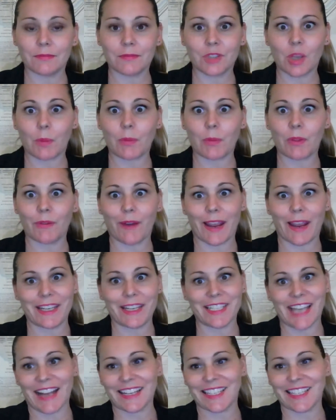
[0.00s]
top of the
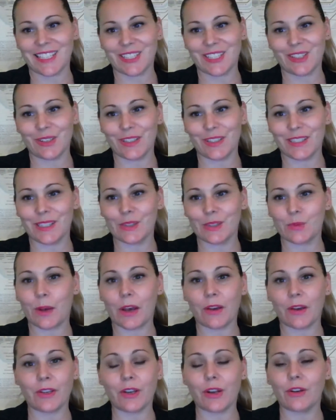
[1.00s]
range acting tutors as
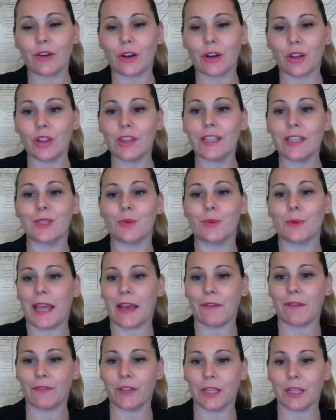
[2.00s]
well. You know, not only do we
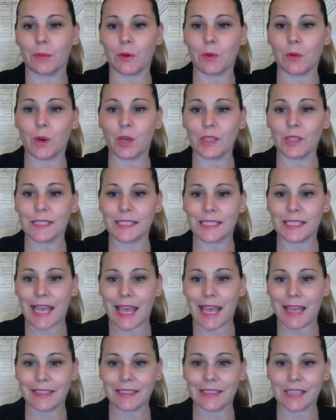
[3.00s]
have Philip Quast
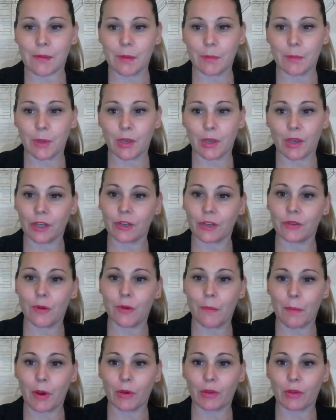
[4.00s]
and Simon Burke, who
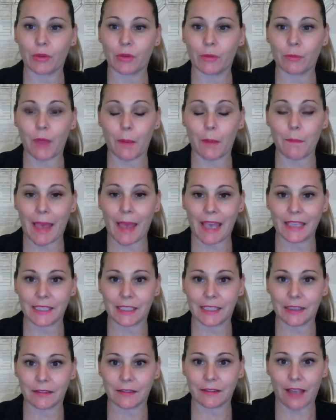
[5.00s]
are both
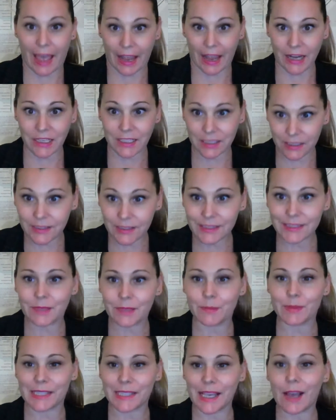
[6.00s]
amazing actors
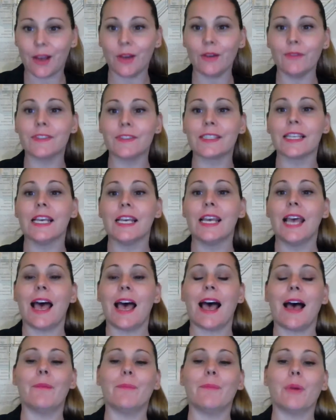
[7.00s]
themselves,
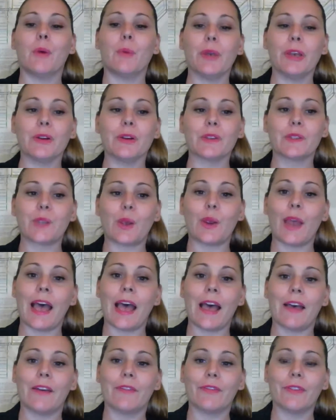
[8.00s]
but we also
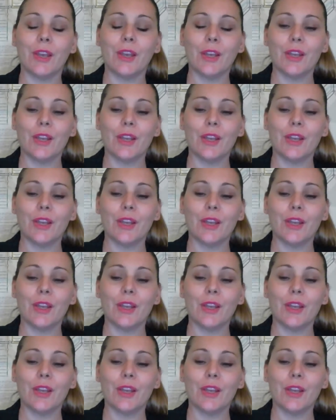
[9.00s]
have